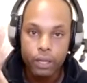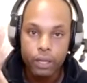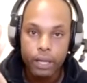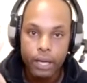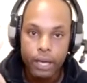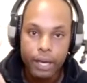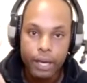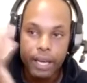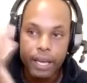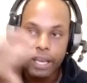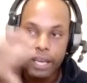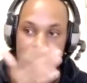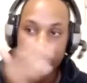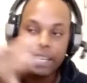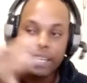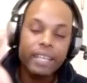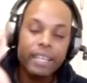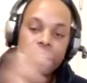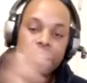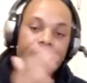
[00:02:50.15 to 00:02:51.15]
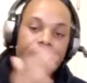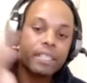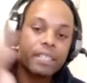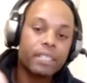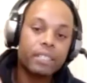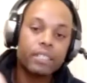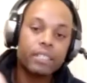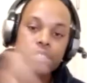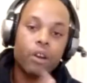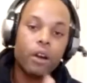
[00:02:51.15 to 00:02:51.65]
Wow. And it didn't
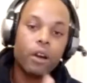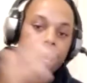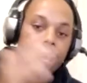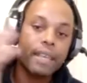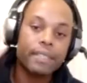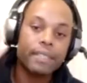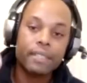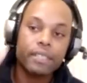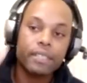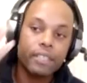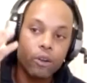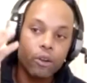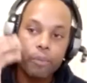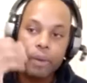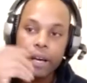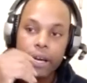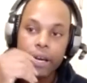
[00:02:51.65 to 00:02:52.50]
initially start as a single parent